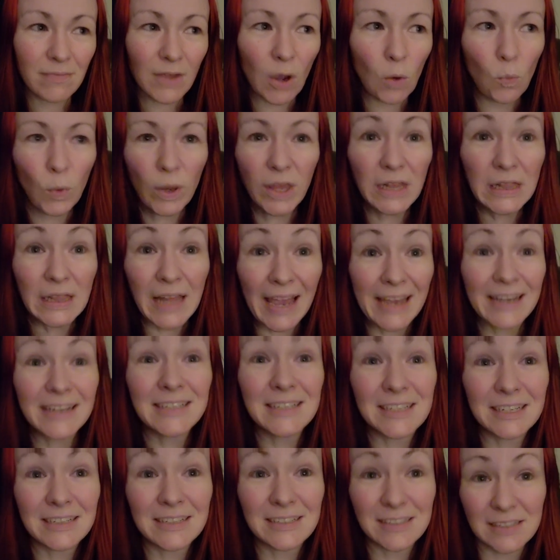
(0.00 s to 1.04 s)
we like
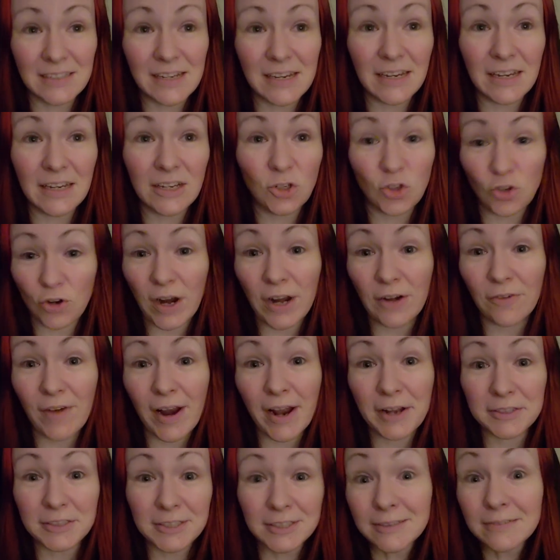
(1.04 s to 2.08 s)
to see train
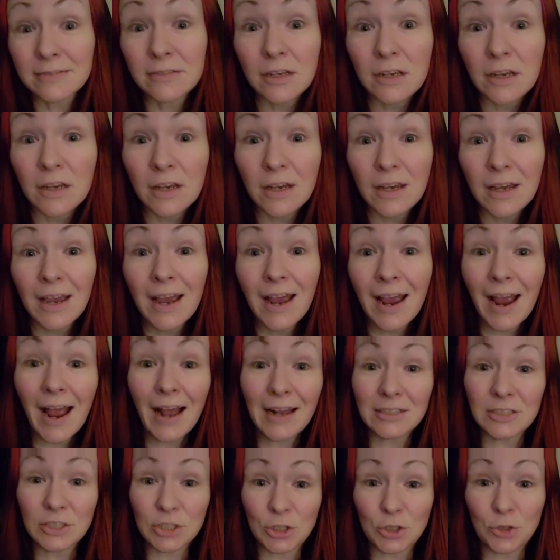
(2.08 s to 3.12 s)
wrecks
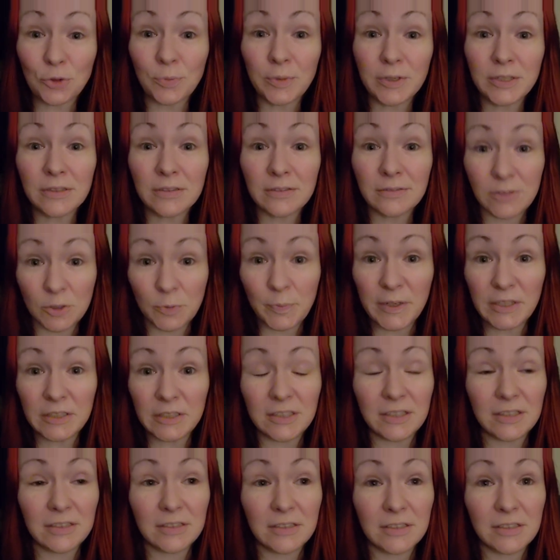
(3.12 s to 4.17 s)
as a human
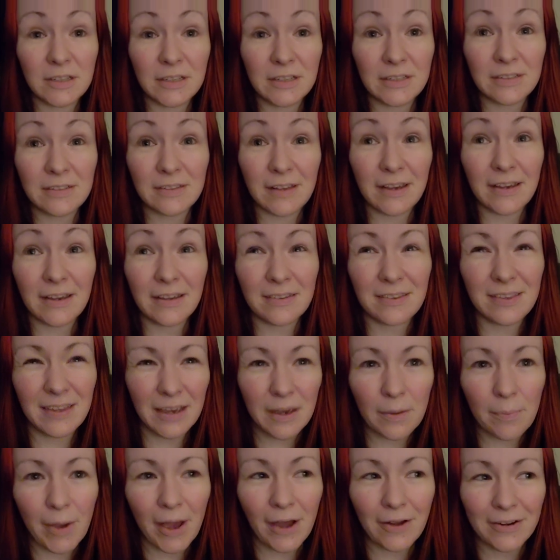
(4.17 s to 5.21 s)
species. It's like,
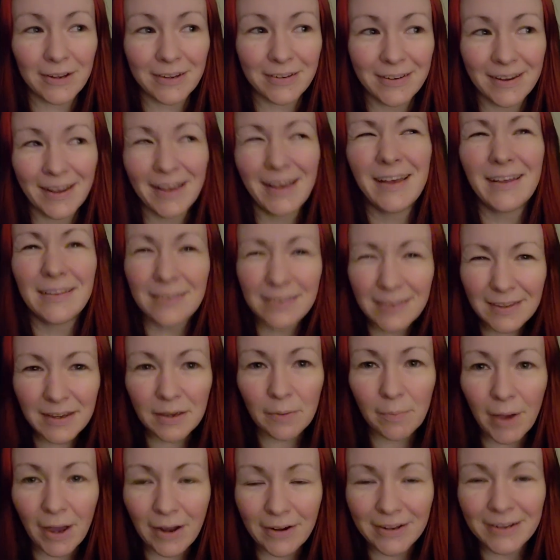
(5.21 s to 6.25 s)
think about it. Think
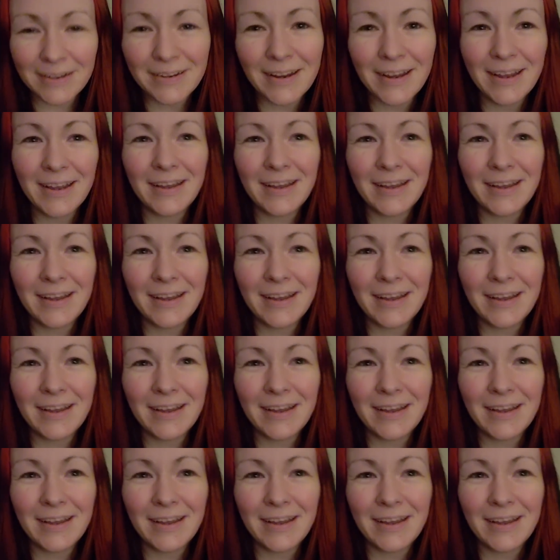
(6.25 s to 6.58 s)
about it.